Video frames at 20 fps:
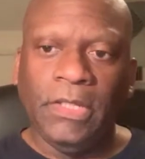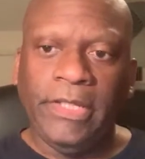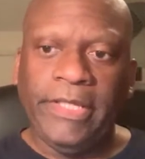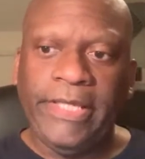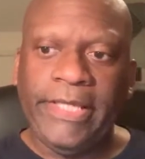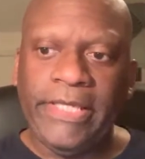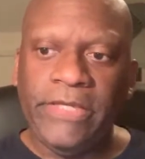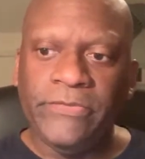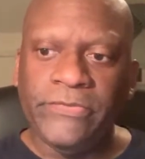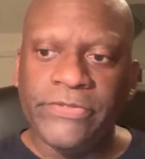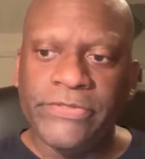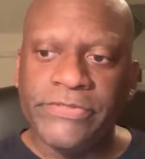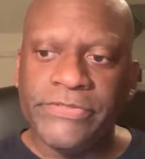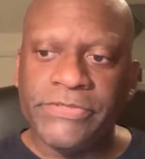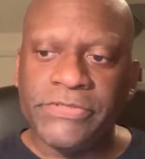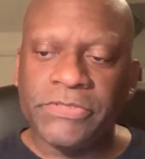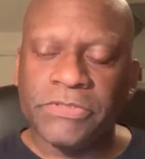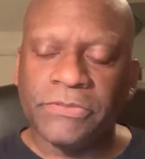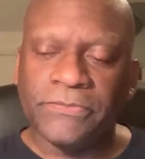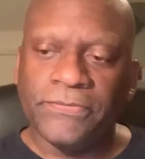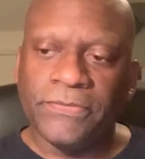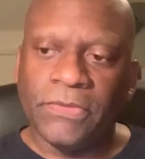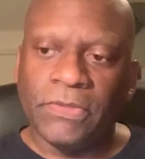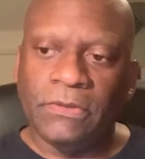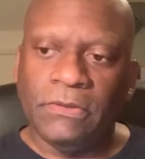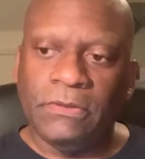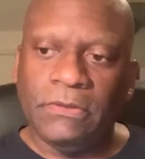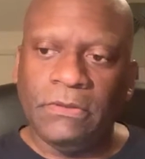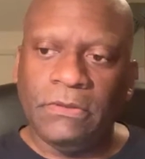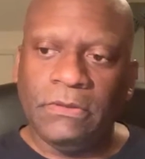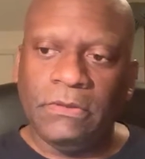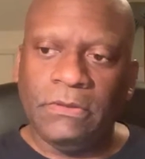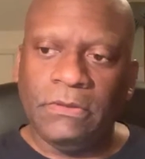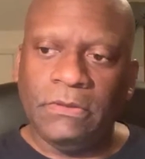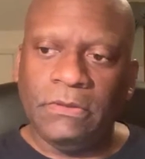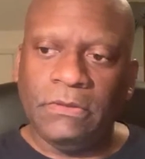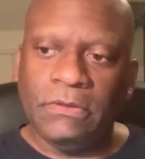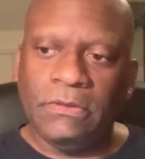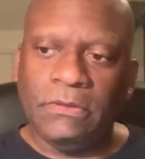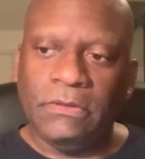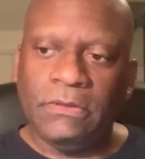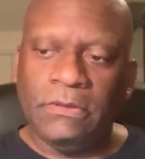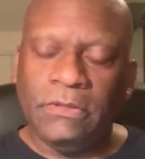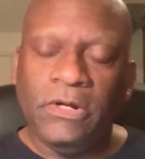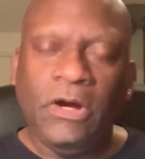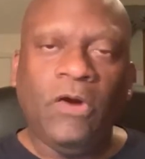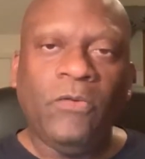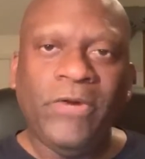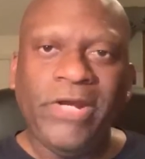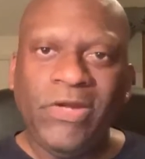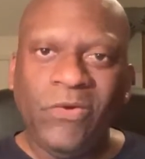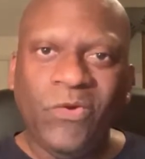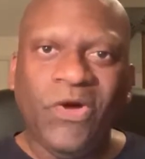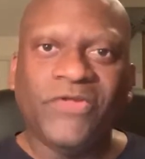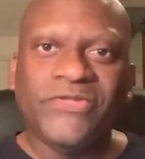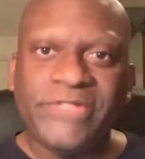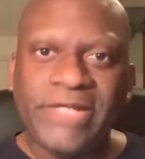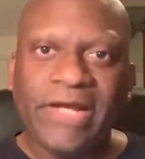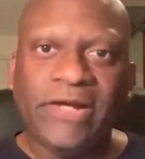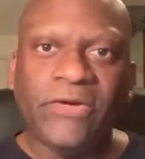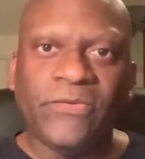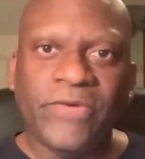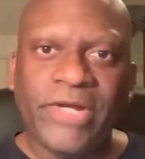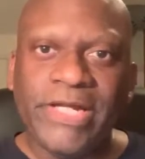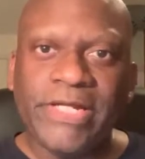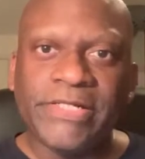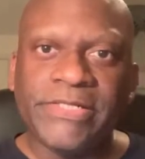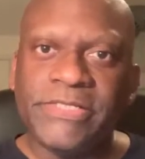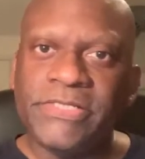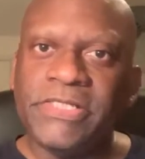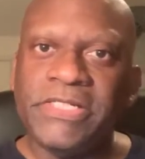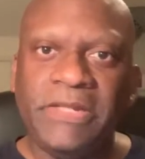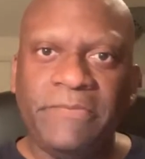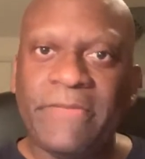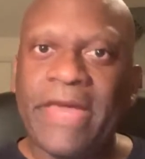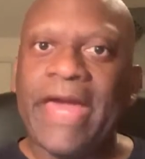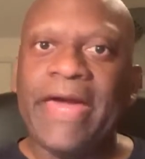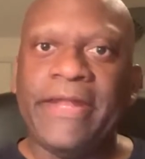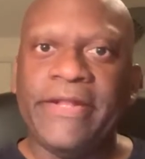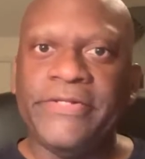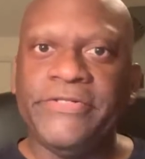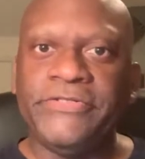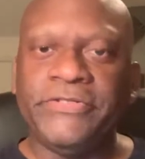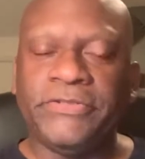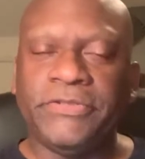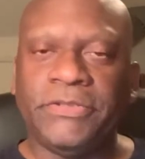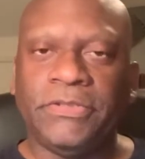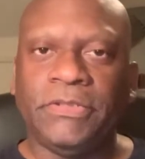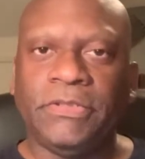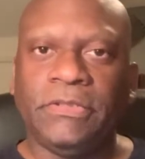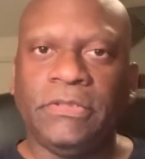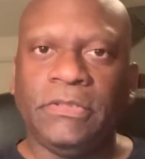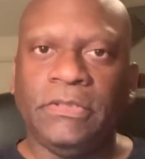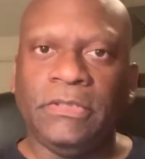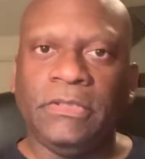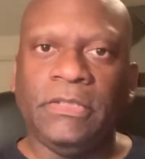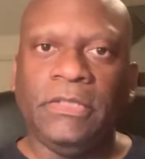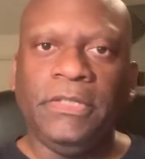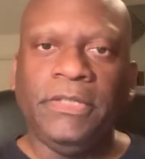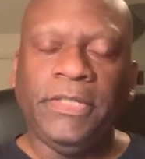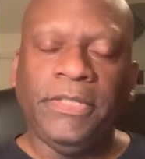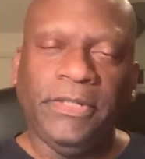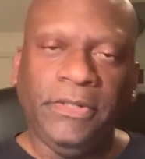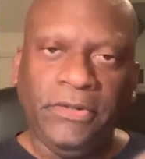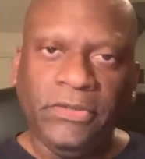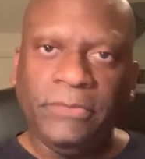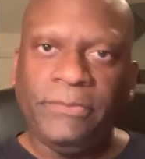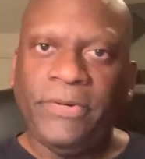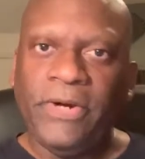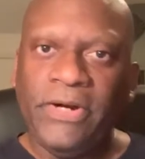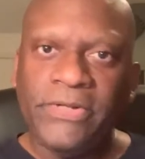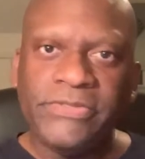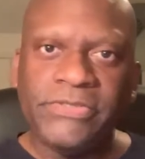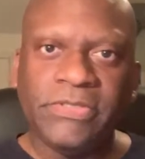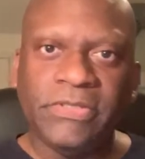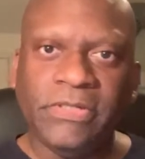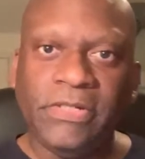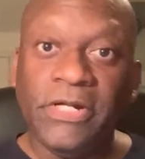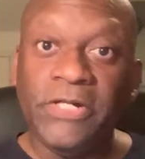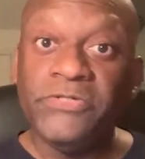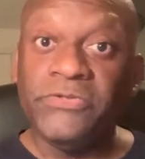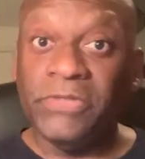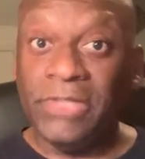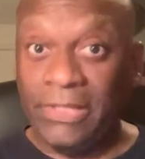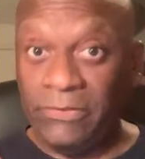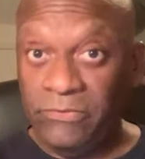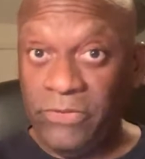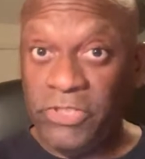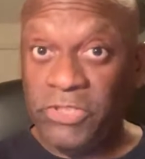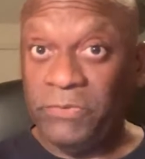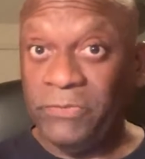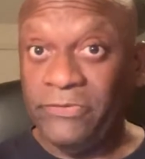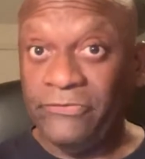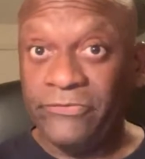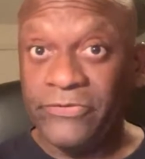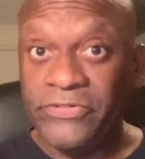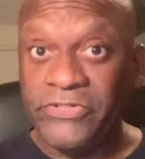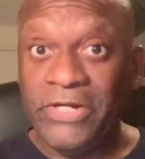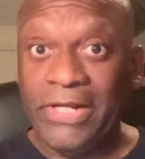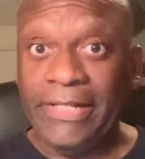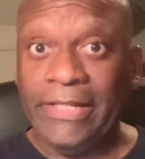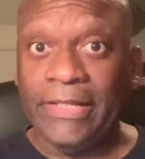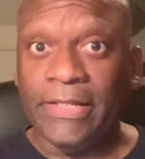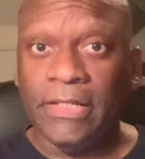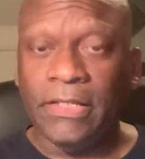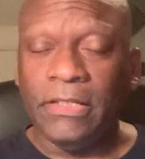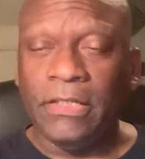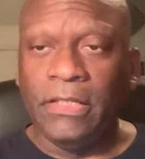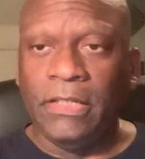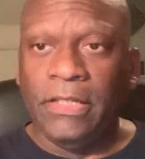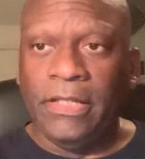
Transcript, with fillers: He was an already well decorated city manager in other parts of the country, like Richmond, Virginia,